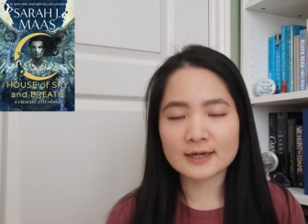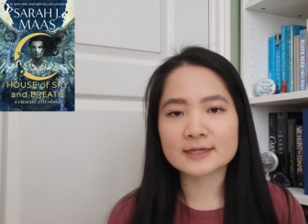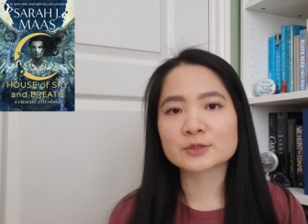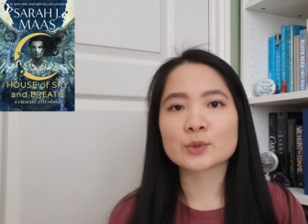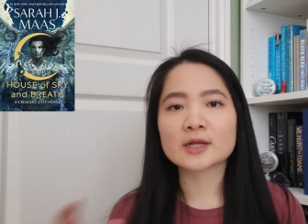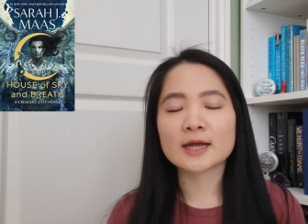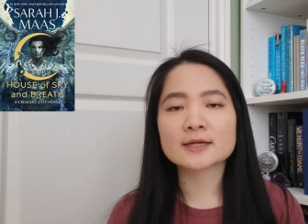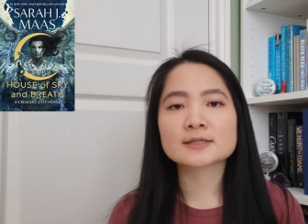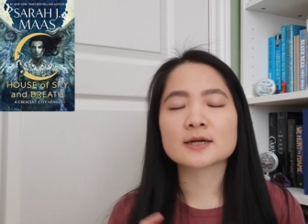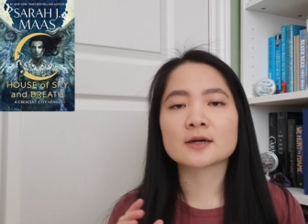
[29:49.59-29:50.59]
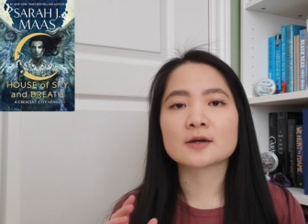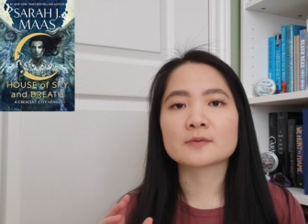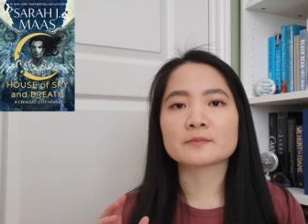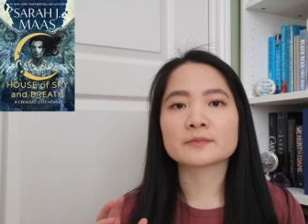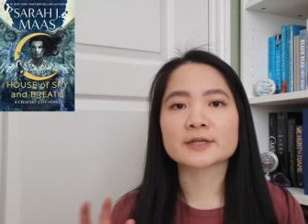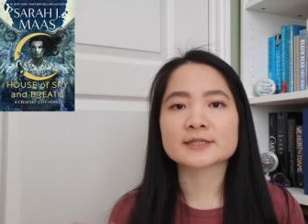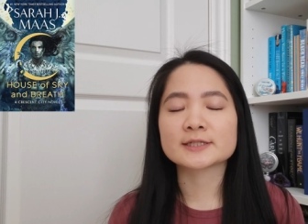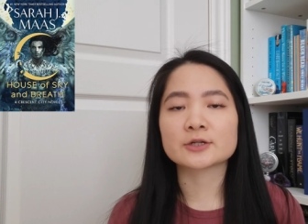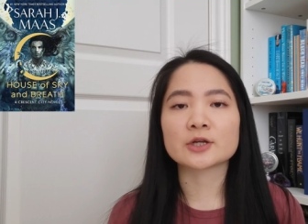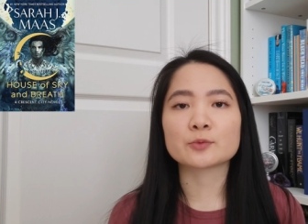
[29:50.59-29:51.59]
as well as um, the
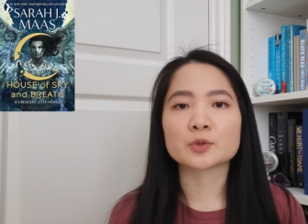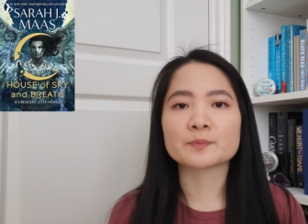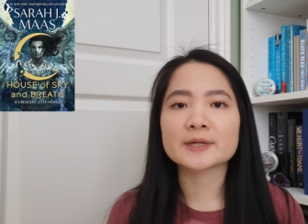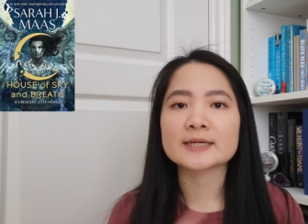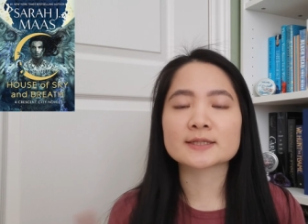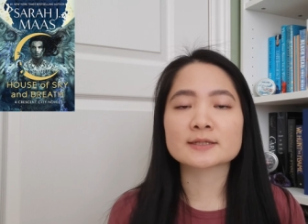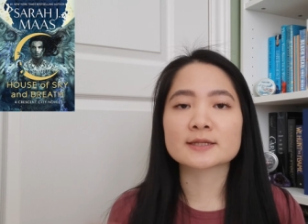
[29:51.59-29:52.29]
Asteri would pit